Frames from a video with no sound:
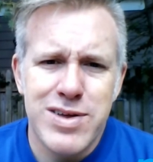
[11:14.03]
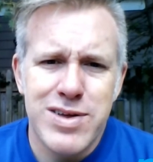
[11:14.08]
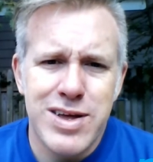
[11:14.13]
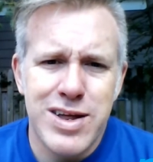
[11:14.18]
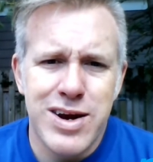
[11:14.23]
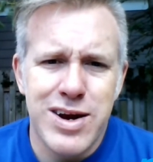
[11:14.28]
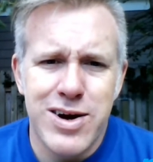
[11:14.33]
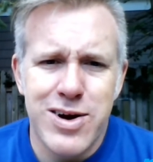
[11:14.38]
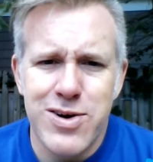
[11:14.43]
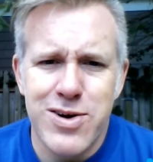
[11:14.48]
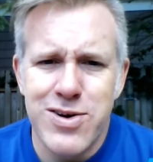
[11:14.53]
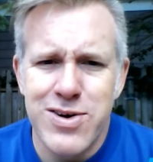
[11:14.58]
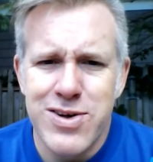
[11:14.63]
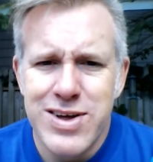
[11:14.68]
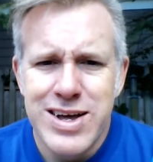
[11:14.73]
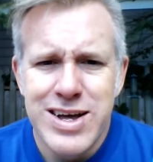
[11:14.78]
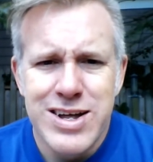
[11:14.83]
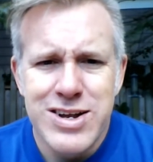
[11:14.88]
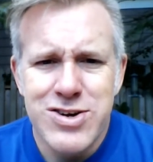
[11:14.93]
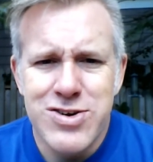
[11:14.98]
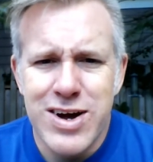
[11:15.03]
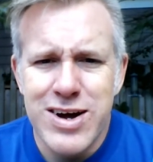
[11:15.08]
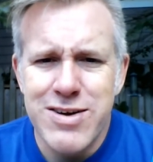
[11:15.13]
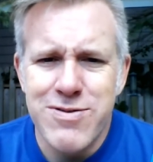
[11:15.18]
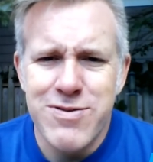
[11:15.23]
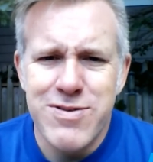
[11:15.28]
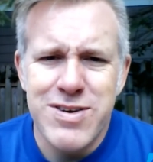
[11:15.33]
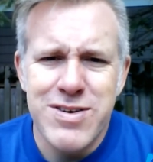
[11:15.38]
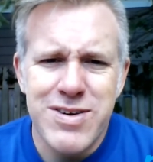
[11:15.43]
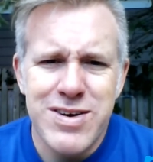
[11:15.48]
You know, try
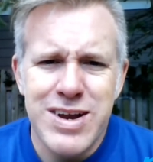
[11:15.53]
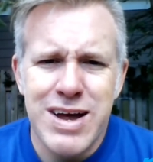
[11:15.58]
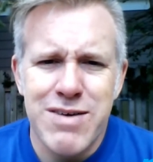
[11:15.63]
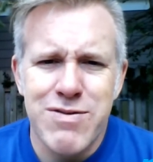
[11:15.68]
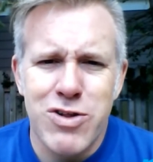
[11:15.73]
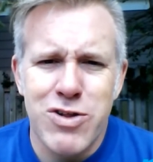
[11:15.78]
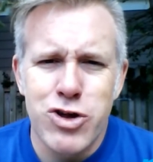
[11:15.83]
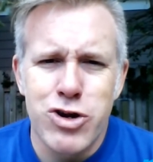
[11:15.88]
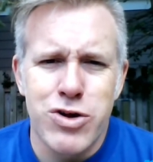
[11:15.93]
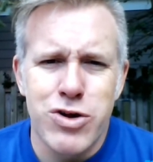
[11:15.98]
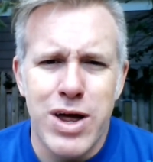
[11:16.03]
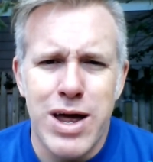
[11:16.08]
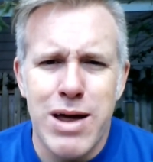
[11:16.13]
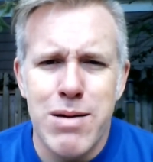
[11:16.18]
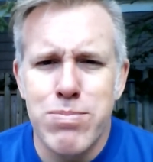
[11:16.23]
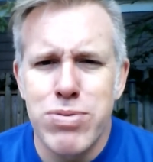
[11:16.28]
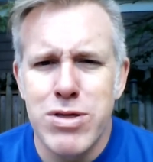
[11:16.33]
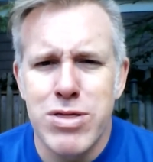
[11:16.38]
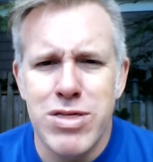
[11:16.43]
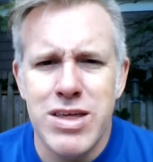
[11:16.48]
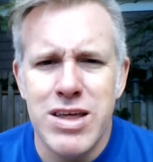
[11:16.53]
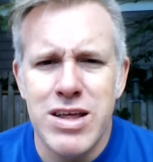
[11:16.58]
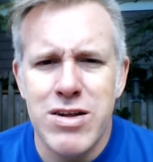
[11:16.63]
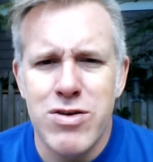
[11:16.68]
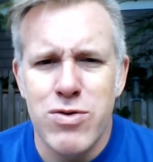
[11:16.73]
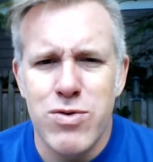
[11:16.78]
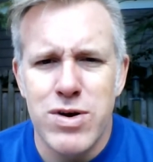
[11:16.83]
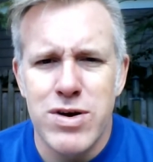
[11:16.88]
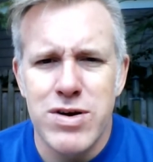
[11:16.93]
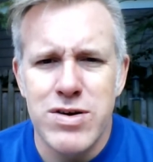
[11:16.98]
and have a little empathy
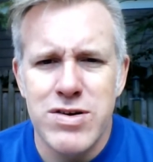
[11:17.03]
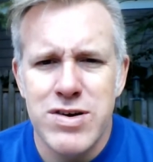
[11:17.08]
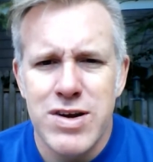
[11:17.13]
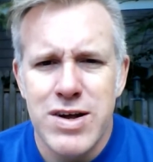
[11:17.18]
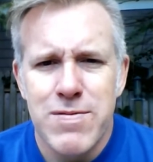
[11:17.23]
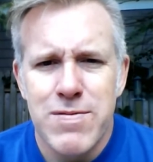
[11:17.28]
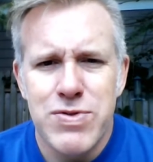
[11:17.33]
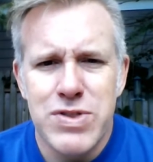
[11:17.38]
towards